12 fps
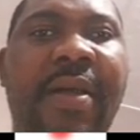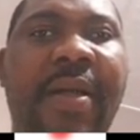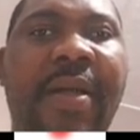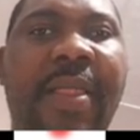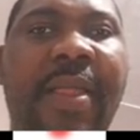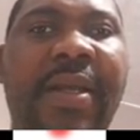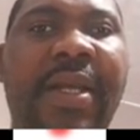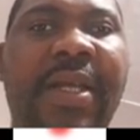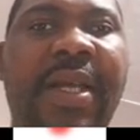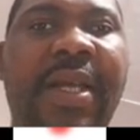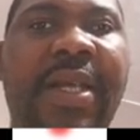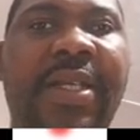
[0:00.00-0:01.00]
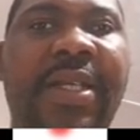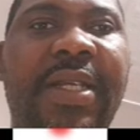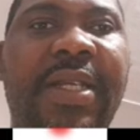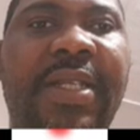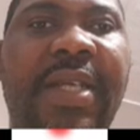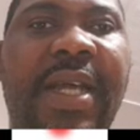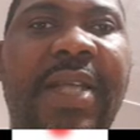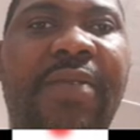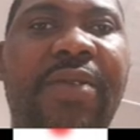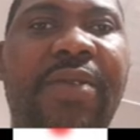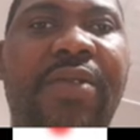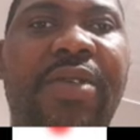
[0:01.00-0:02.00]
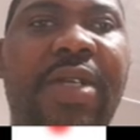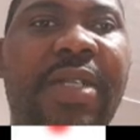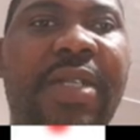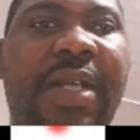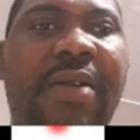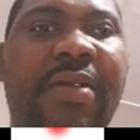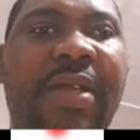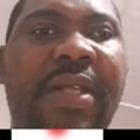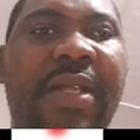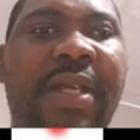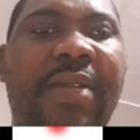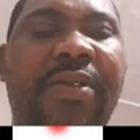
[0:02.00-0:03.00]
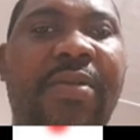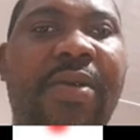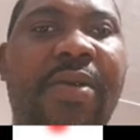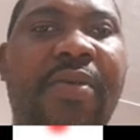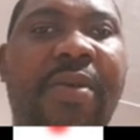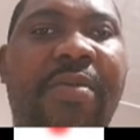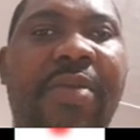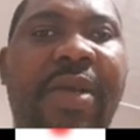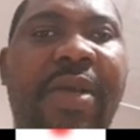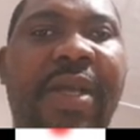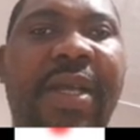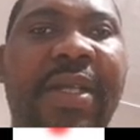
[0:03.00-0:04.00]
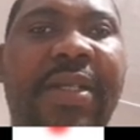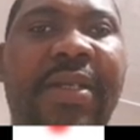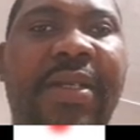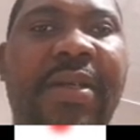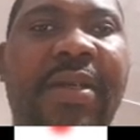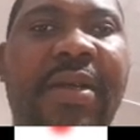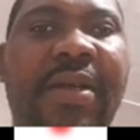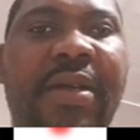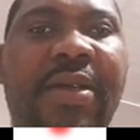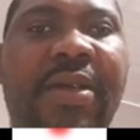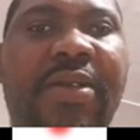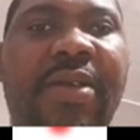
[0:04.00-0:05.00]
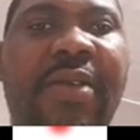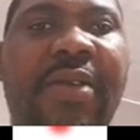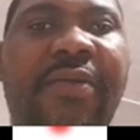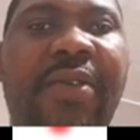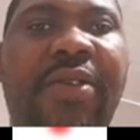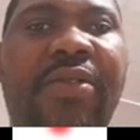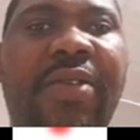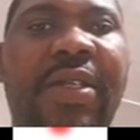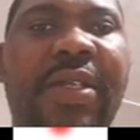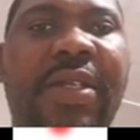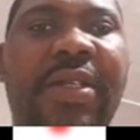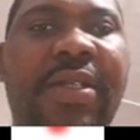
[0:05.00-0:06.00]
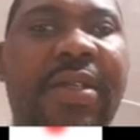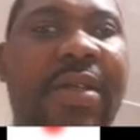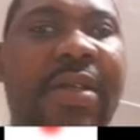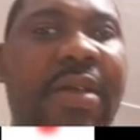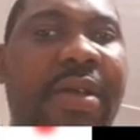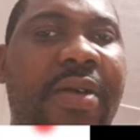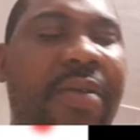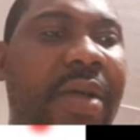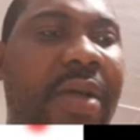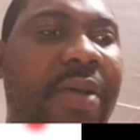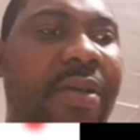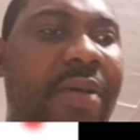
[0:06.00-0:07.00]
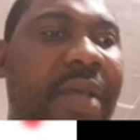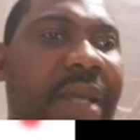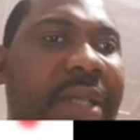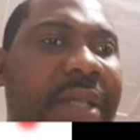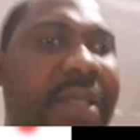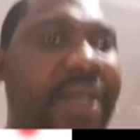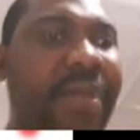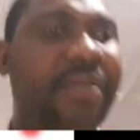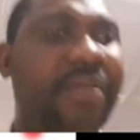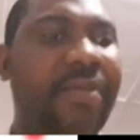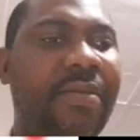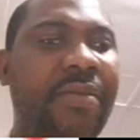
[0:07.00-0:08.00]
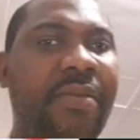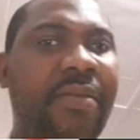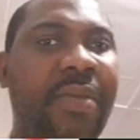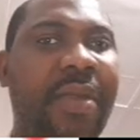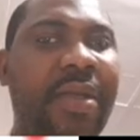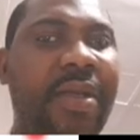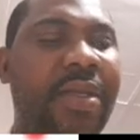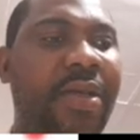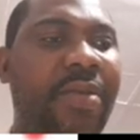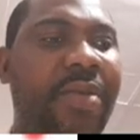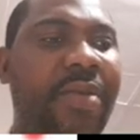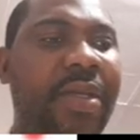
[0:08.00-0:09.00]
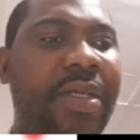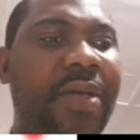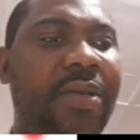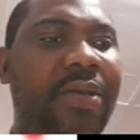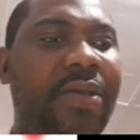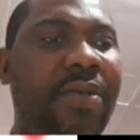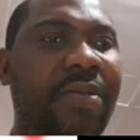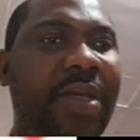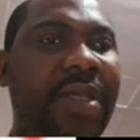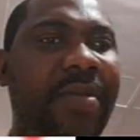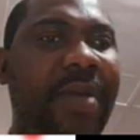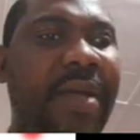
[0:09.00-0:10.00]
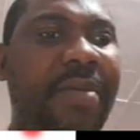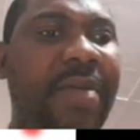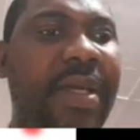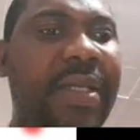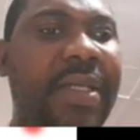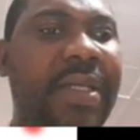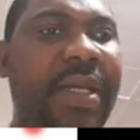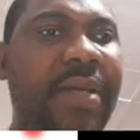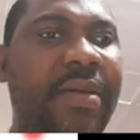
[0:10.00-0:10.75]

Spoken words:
Then h is the height, which we just calculated to be 1.8. So if we do this, we are going to get 0.02 multiplied by 10